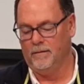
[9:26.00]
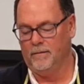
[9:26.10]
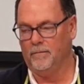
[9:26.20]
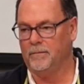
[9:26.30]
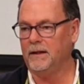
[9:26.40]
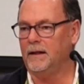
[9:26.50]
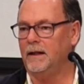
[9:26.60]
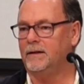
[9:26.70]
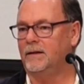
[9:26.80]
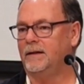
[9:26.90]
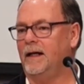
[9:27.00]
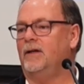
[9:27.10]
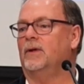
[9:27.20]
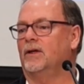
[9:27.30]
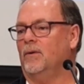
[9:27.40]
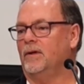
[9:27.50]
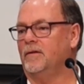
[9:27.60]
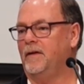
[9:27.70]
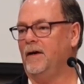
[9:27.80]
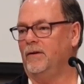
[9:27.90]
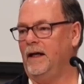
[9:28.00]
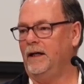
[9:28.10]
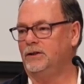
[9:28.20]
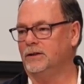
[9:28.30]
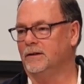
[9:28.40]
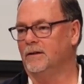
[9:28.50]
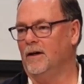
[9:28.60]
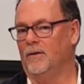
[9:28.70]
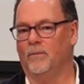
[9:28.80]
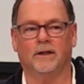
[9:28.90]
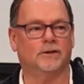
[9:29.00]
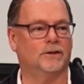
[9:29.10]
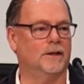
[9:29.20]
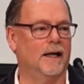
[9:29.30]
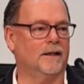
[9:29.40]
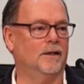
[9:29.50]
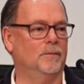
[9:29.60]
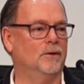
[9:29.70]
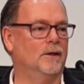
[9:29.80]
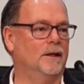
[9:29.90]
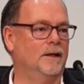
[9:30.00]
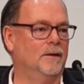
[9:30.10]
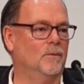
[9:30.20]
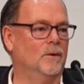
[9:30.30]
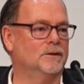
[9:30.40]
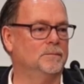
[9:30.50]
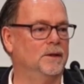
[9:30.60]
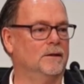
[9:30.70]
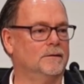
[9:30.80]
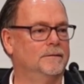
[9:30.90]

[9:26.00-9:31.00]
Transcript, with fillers: But they tend to ignore the foundation on which that community was built.